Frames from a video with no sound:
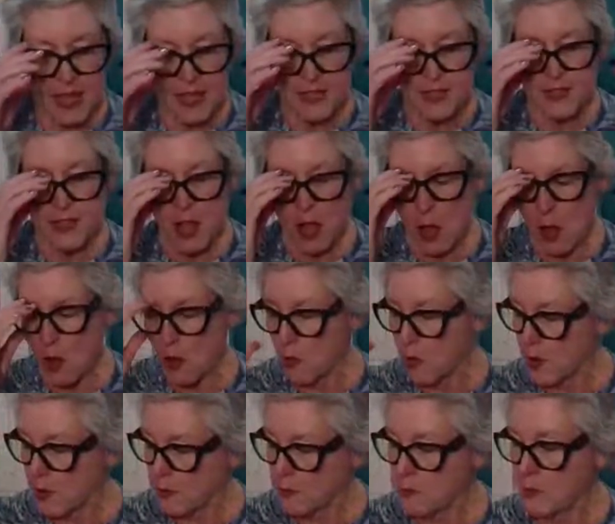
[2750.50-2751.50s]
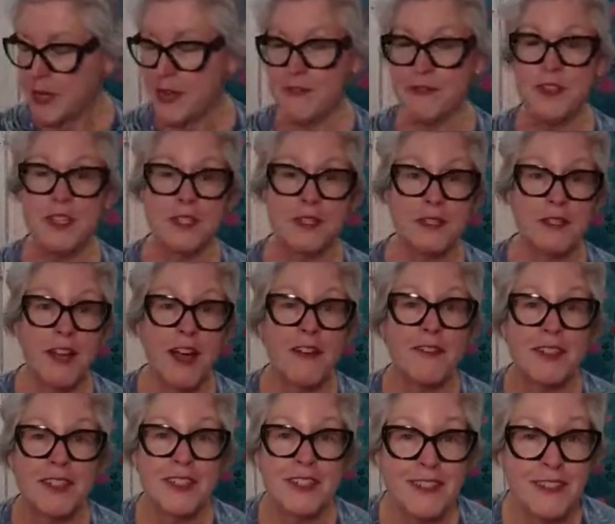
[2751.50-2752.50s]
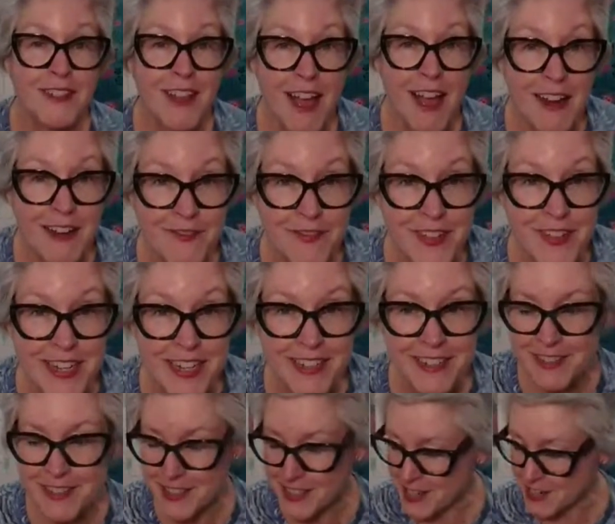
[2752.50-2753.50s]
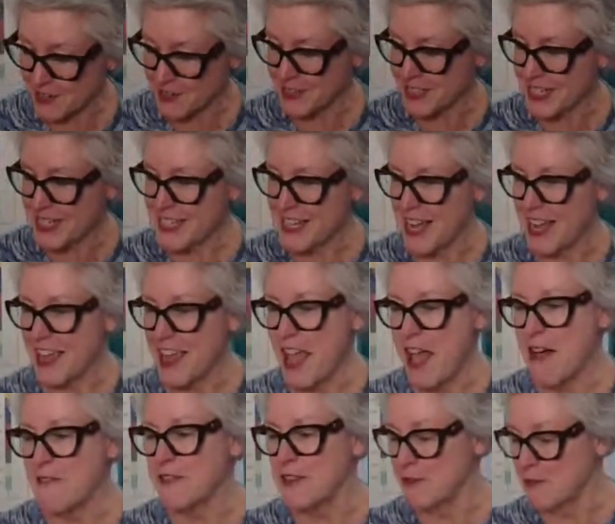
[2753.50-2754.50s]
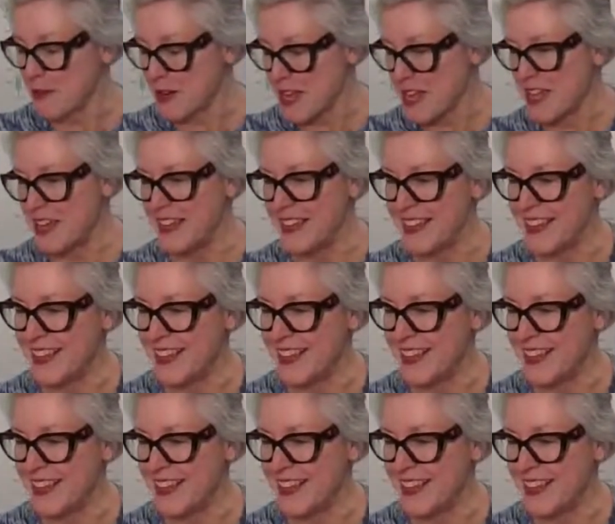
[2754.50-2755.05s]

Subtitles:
So we've just covered a lot of needles here today, haven't we?